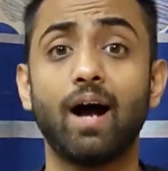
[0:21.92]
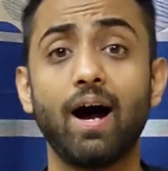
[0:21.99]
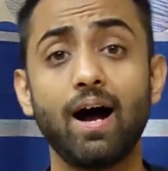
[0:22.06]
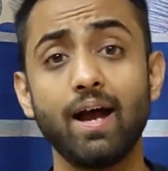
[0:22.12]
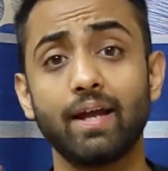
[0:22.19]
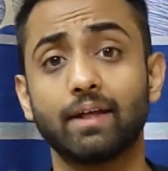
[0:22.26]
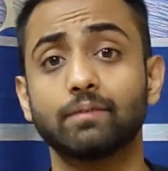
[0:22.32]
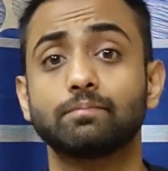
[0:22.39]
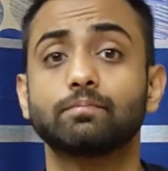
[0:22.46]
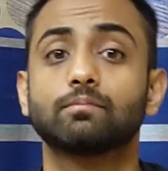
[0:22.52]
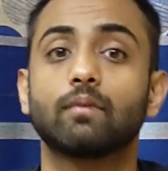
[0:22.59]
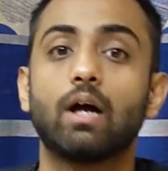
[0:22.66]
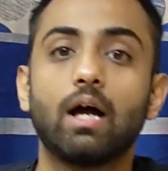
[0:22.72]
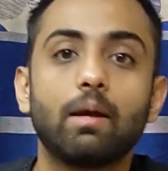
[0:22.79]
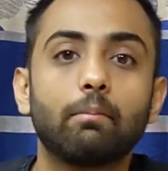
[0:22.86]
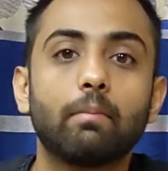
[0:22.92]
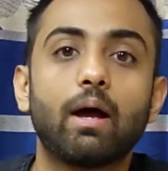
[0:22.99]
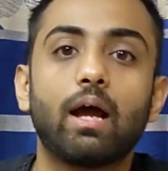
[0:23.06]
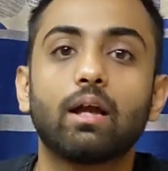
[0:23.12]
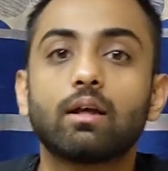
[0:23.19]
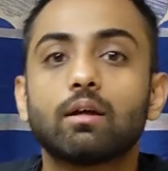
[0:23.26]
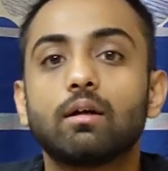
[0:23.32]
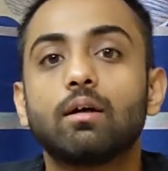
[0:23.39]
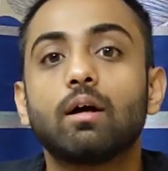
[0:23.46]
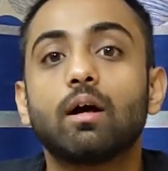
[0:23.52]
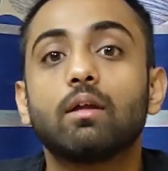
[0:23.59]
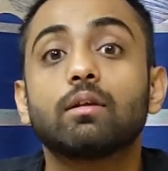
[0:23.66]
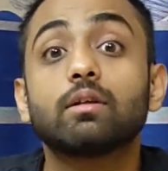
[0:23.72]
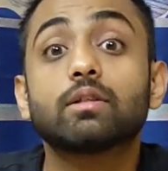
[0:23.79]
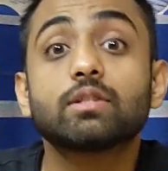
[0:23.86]
Hi, I am back,
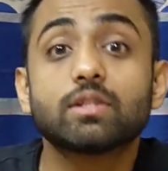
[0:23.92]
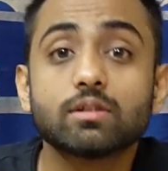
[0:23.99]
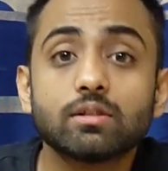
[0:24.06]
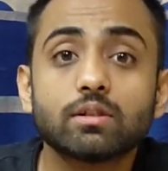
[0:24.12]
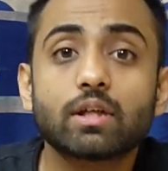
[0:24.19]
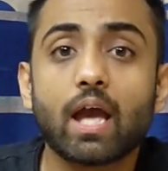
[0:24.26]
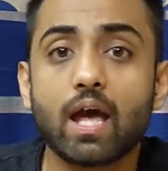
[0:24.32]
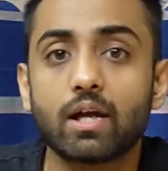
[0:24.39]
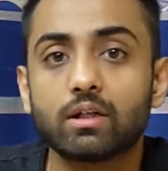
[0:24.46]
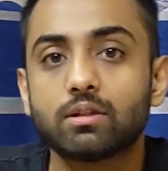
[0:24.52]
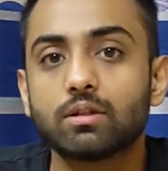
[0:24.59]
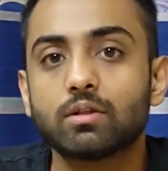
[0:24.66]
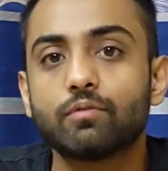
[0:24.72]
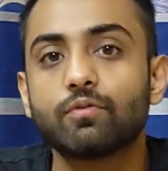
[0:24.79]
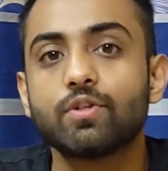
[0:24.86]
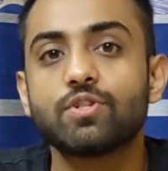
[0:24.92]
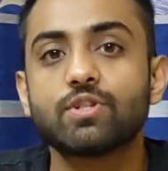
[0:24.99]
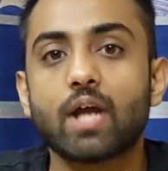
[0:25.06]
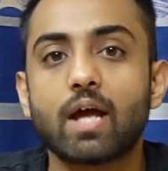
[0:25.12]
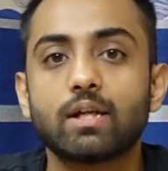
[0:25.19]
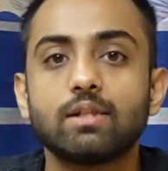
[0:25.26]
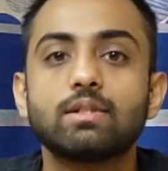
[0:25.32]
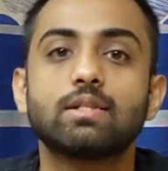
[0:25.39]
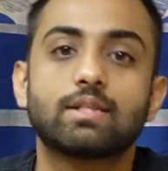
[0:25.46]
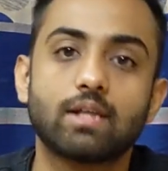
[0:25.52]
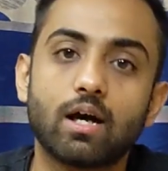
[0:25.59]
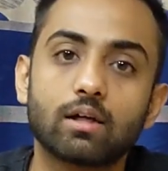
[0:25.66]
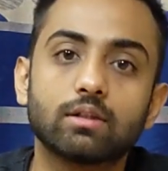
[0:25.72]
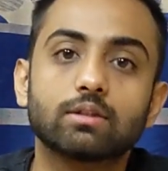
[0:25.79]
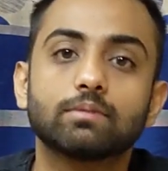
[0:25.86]
the titular character of this channel,
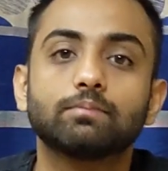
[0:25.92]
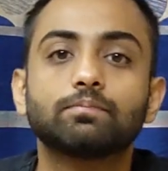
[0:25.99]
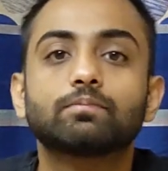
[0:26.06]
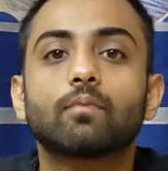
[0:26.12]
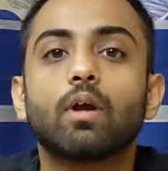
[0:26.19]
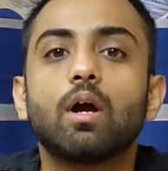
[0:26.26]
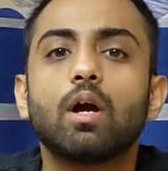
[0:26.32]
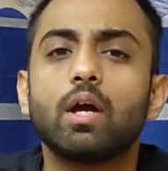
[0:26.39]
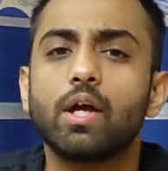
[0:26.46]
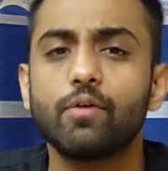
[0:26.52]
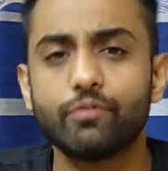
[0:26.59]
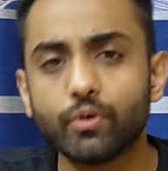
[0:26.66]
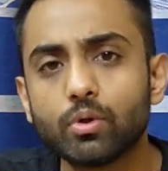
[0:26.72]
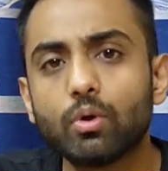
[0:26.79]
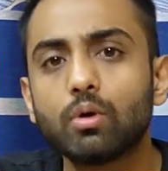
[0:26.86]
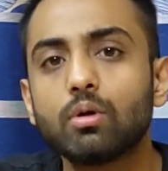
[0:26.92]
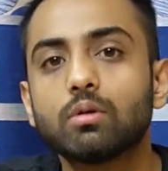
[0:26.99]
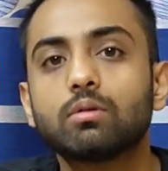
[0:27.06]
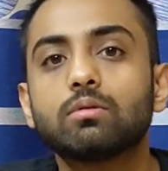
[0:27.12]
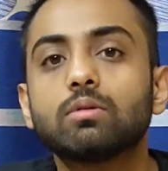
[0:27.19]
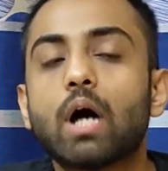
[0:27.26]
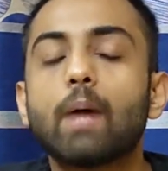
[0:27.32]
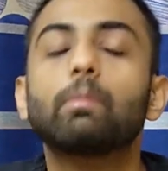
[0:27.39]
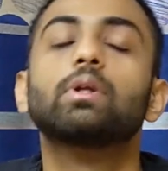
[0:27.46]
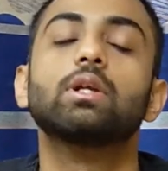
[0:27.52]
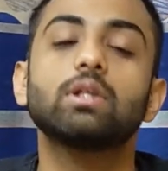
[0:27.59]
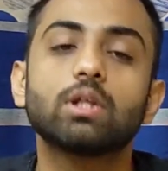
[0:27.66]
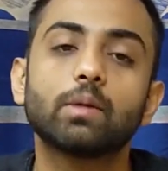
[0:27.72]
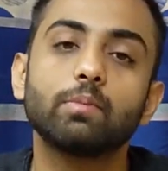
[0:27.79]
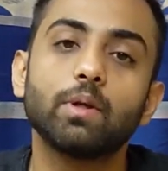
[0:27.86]
Sagar. If you don't know, I'm an
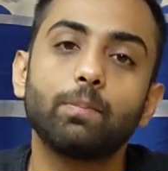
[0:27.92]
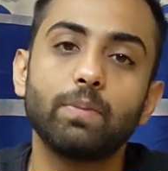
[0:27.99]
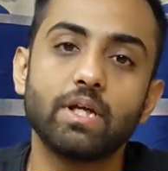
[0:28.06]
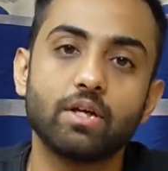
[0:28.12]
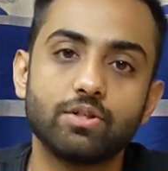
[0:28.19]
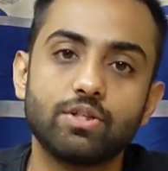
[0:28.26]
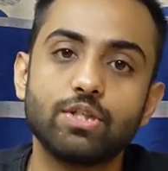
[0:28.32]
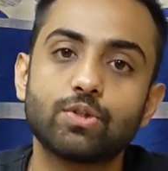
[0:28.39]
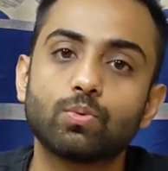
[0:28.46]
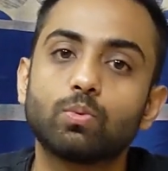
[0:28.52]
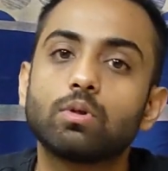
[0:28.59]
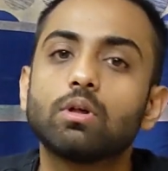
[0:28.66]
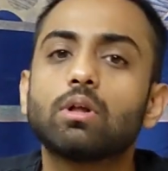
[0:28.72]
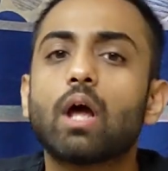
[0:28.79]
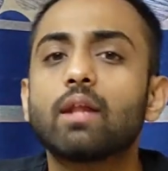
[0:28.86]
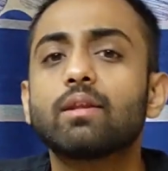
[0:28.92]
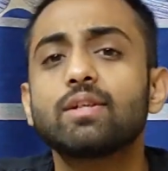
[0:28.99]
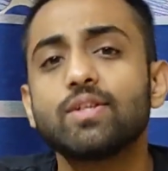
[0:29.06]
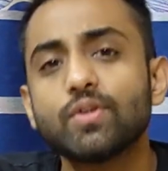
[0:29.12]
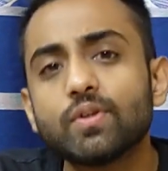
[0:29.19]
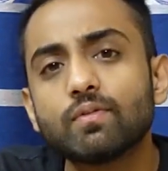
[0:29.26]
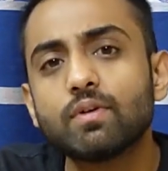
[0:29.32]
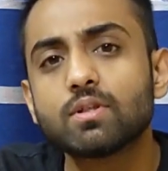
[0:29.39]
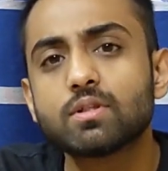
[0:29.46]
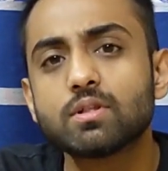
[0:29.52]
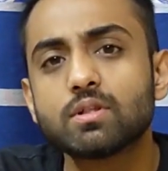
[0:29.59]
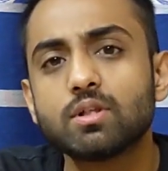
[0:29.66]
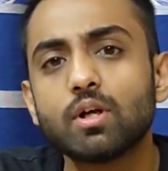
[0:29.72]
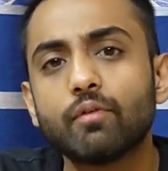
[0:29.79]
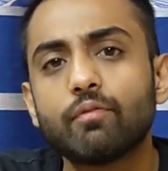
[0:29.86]
incoming PhD student at the
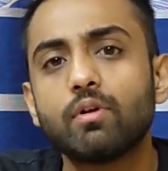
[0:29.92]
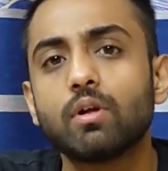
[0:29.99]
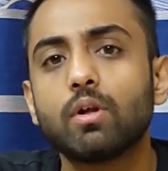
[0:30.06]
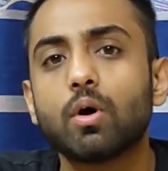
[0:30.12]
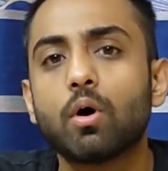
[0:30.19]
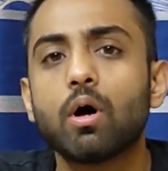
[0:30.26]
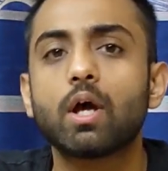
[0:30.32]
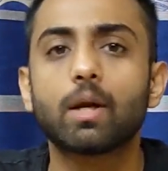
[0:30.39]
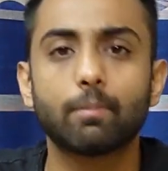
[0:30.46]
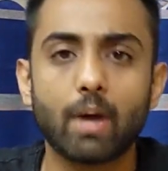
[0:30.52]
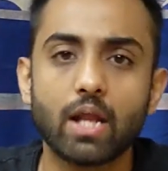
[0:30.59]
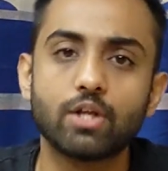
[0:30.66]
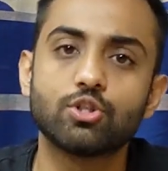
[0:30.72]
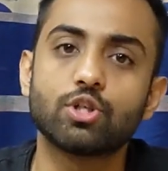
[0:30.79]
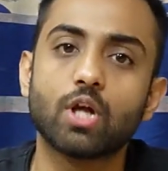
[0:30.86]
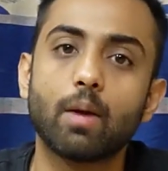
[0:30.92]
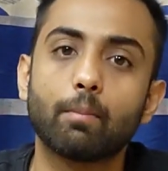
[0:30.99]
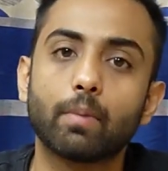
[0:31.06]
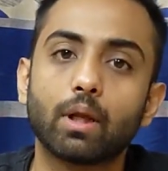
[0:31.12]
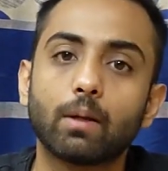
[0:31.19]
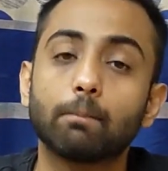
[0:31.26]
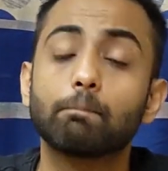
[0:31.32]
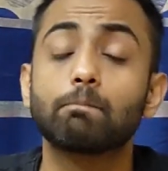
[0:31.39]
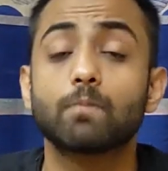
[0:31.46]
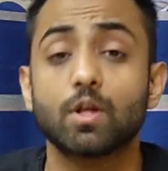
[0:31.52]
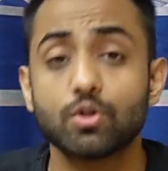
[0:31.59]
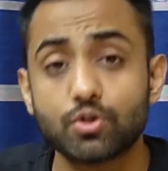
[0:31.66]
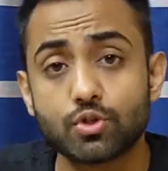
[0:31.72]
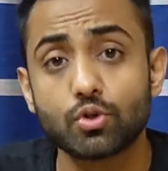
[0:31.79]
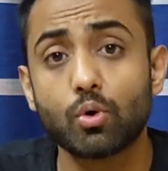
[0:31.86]
University of Illinois Urbana-Champaign.
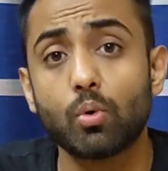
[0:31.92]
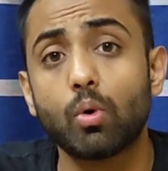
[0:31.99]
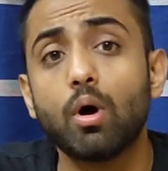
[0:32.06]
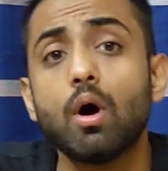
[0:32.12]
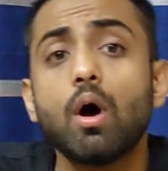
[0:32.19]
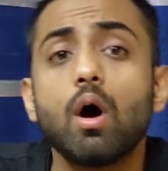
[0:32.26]
So,